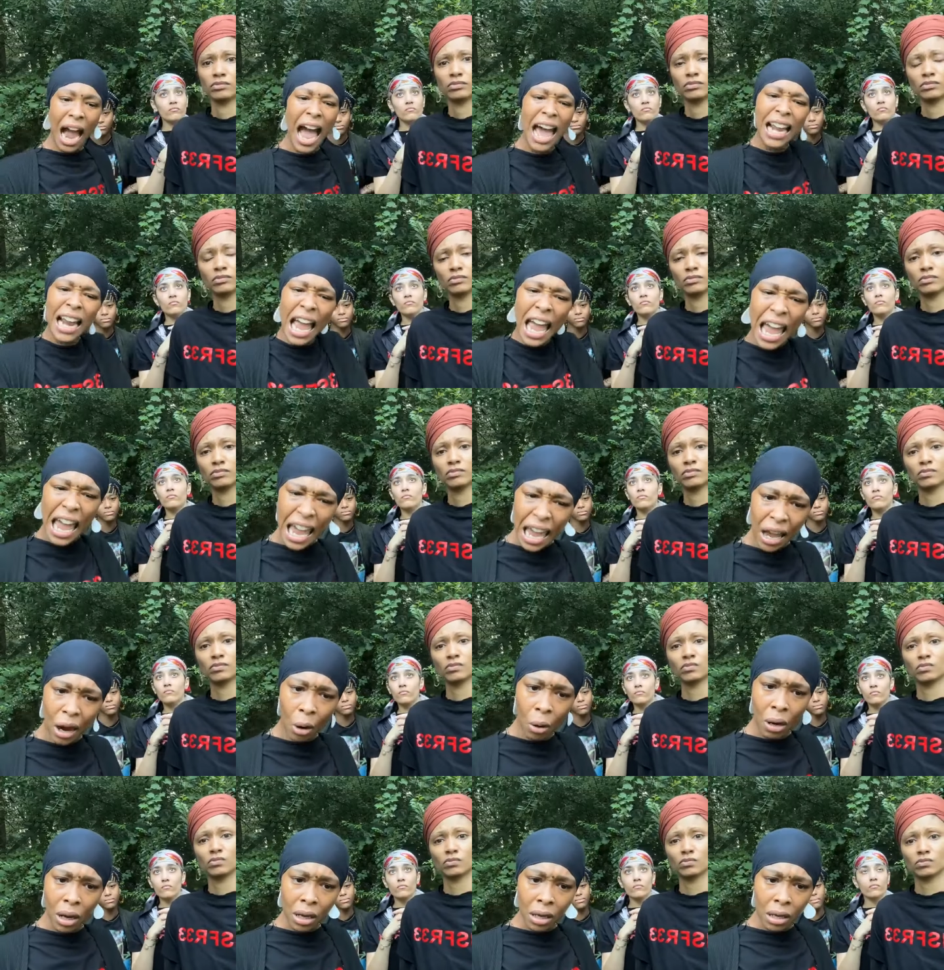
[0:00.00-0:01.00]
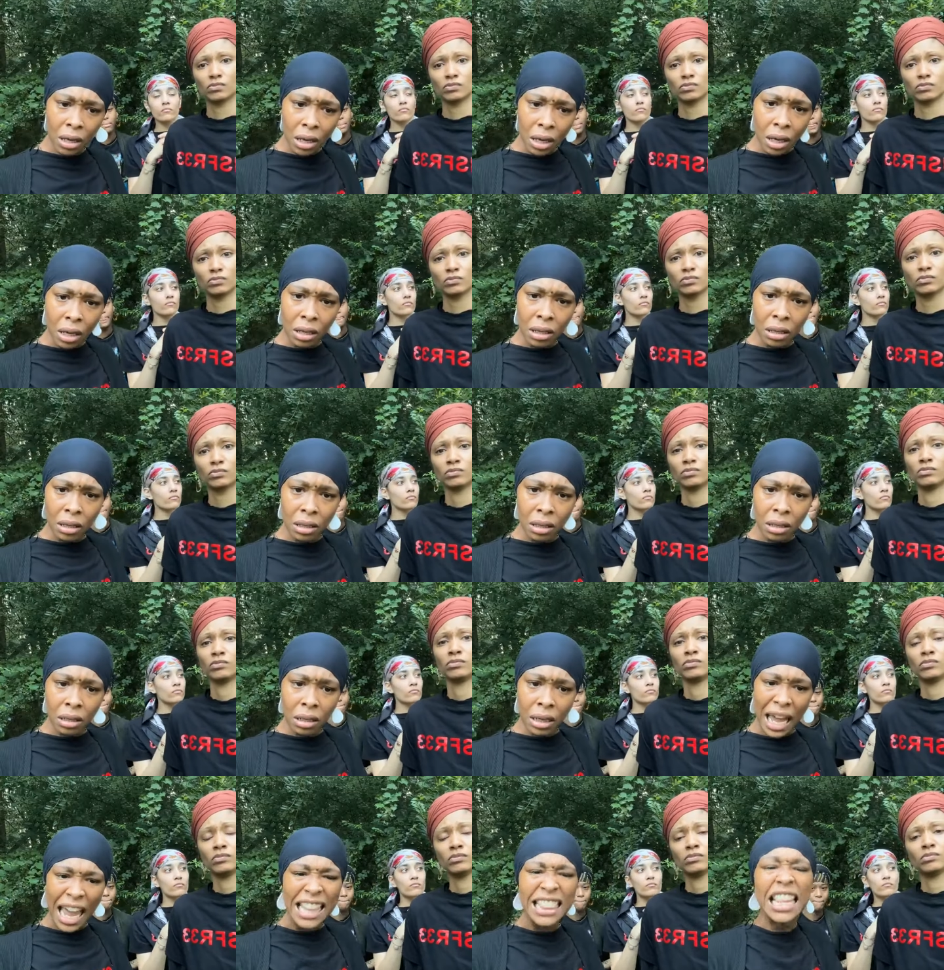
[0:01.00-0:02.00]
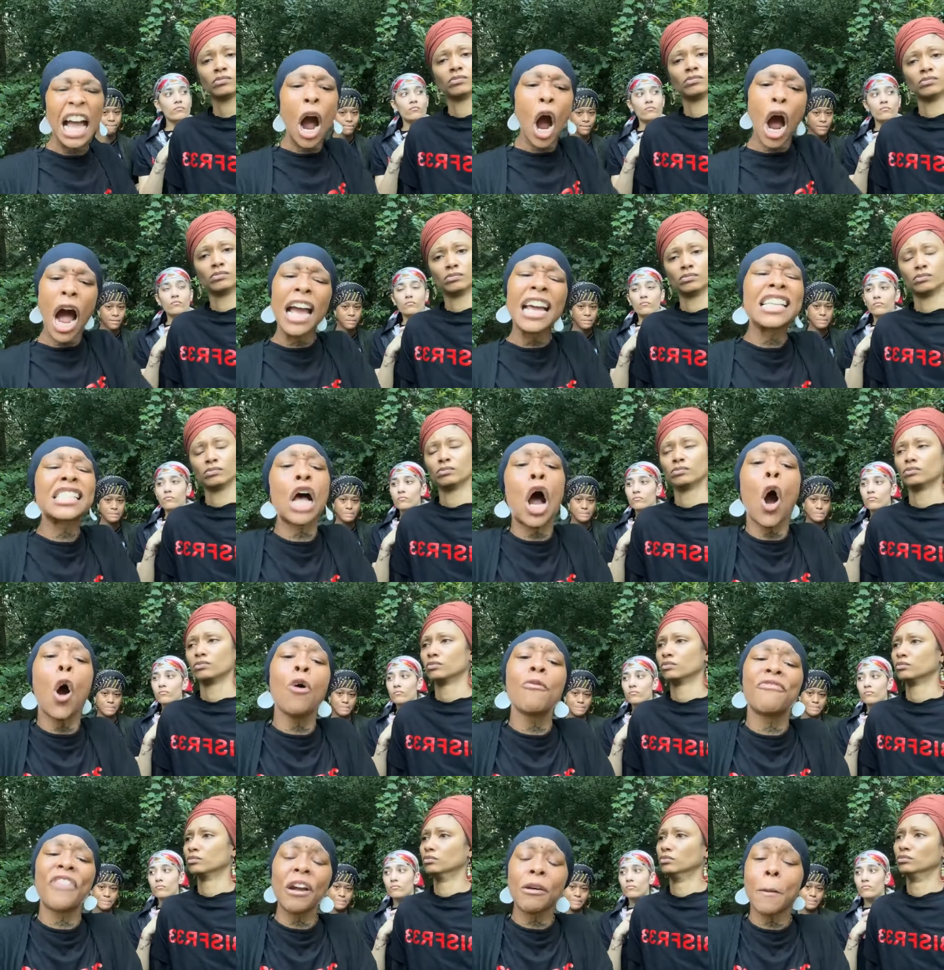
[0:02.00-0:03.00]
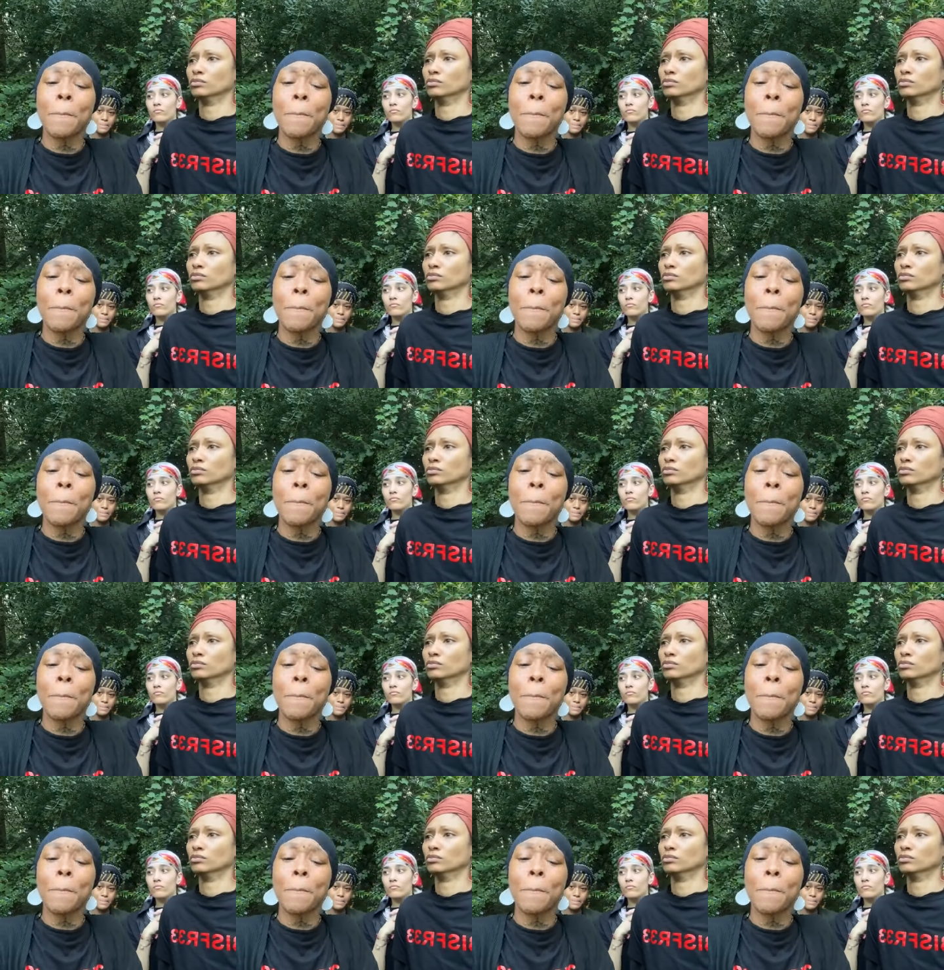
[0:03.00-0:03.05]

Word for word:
Speaker 1: How the hell? The, his own